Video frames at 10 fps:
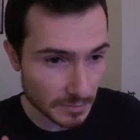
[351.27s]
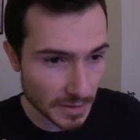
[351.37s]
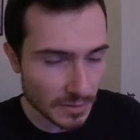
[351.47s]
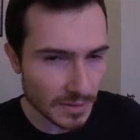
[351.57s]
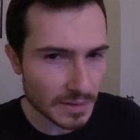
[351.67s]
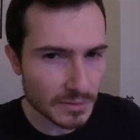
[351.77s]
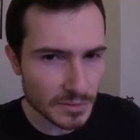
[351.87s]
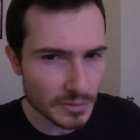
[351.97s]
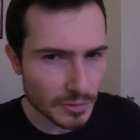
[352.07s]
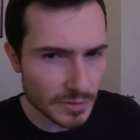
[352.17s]
Because I
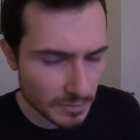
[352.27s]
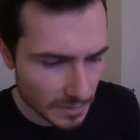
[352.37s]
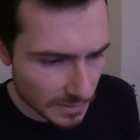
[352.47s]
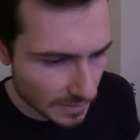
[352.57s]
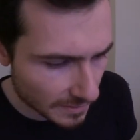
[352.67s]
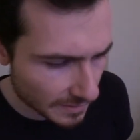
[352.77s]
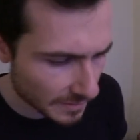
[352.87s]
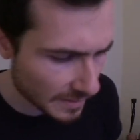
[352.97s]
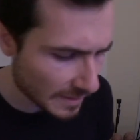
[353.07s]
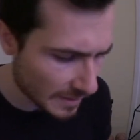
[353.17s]
searched for it and I
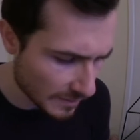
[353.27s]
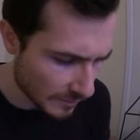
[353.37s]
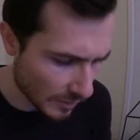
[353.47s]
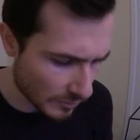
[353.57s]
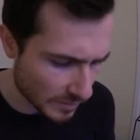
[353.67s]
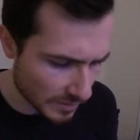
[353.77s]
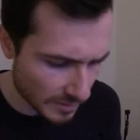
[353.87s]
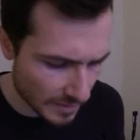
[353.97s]
found